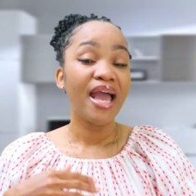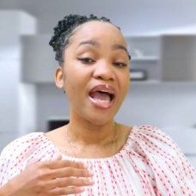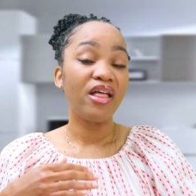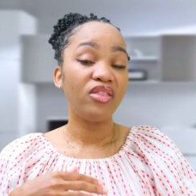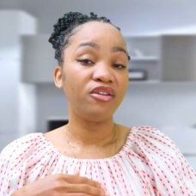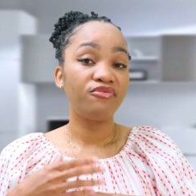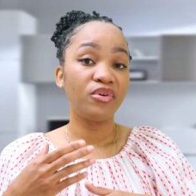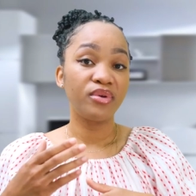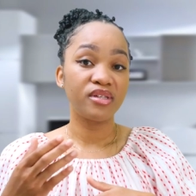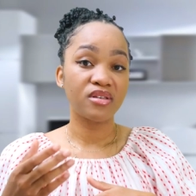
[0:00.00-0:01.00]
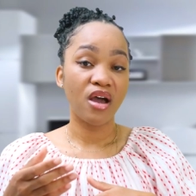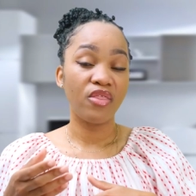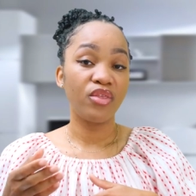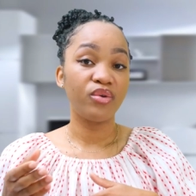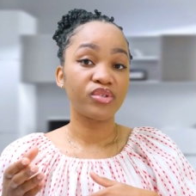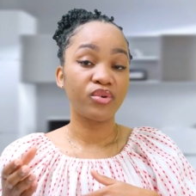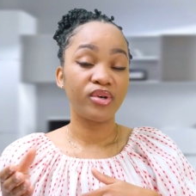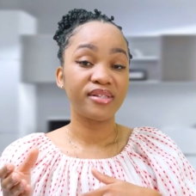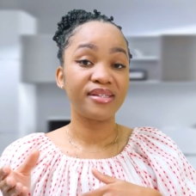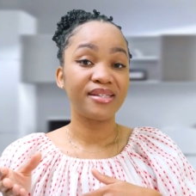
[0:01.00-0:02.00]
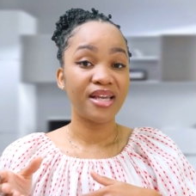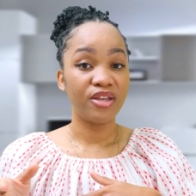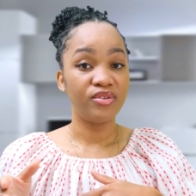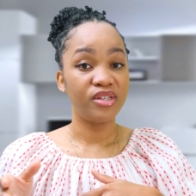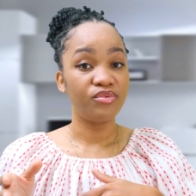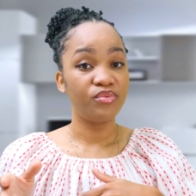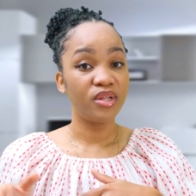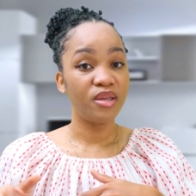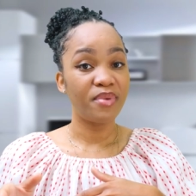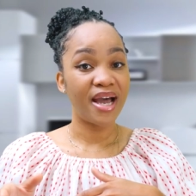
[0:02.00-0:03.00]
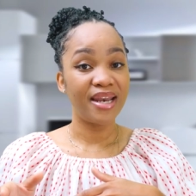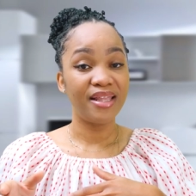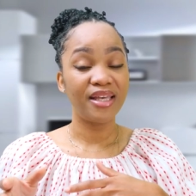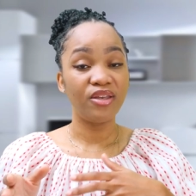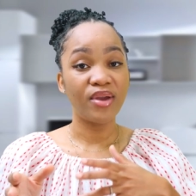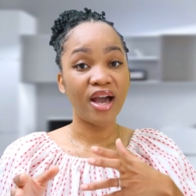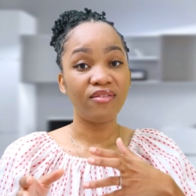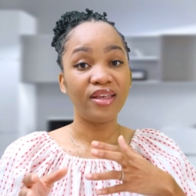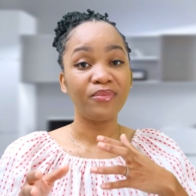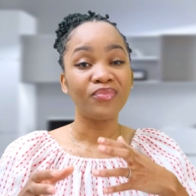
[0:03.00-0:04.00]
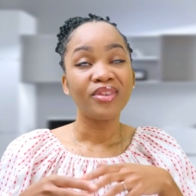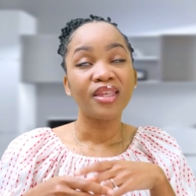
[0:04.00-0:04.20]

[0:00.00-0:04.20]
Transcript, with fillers: and then focus on those courses that you did really bad in that you have like